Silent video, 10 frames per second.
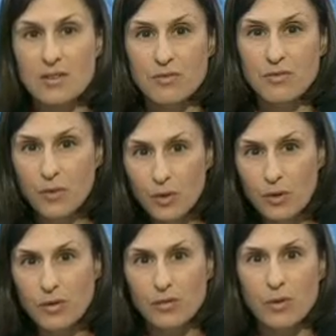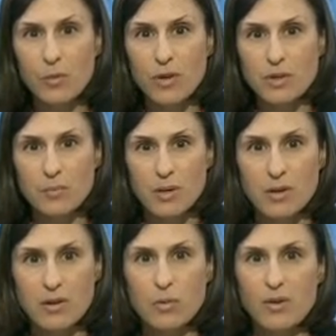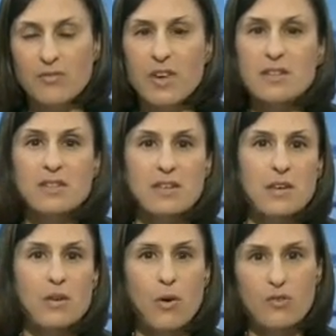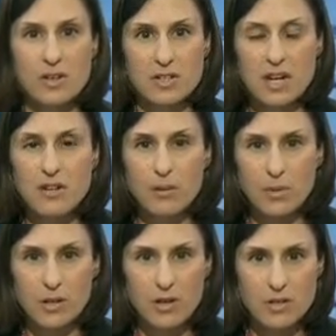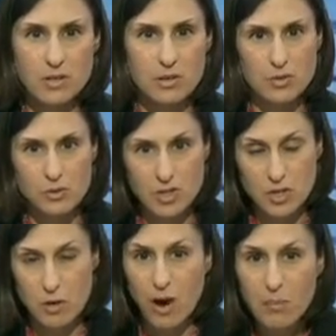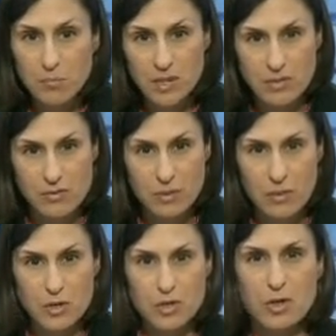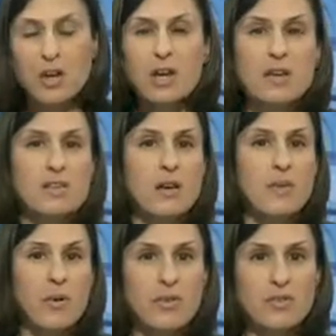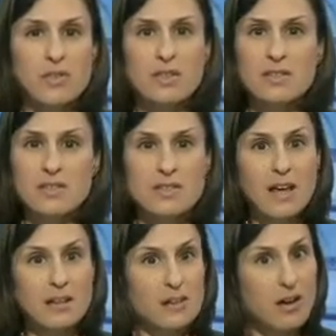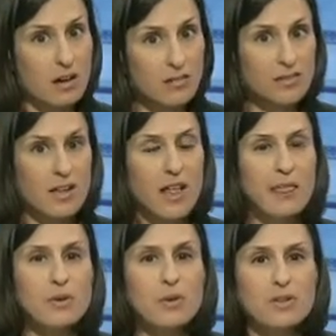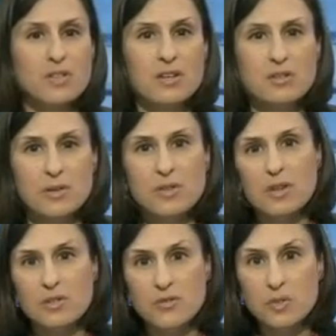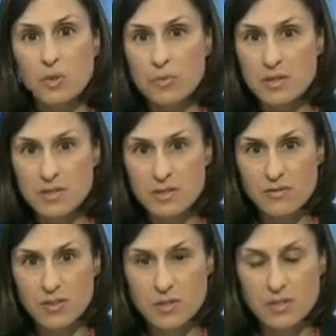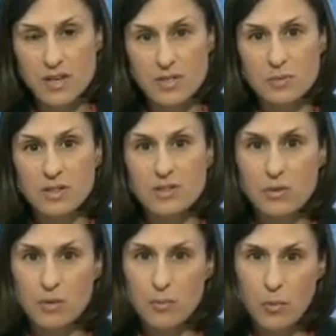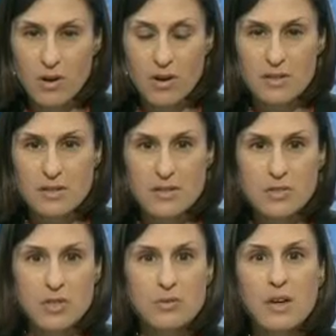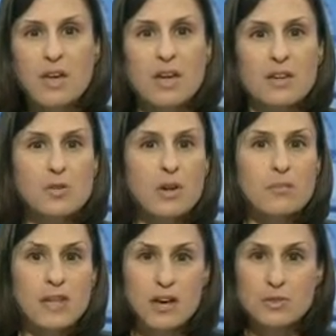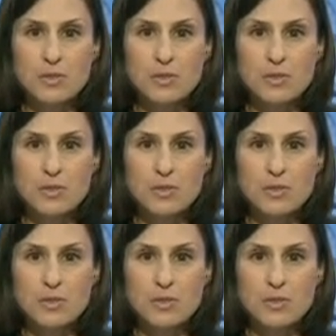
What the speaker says: deferred for a 1-year period or phased in over a 10-year period should those rates go up because of a merger. Some, however, say this is not enough. The New York State Association of School Business Officials has released a report on this issue, and joining me now to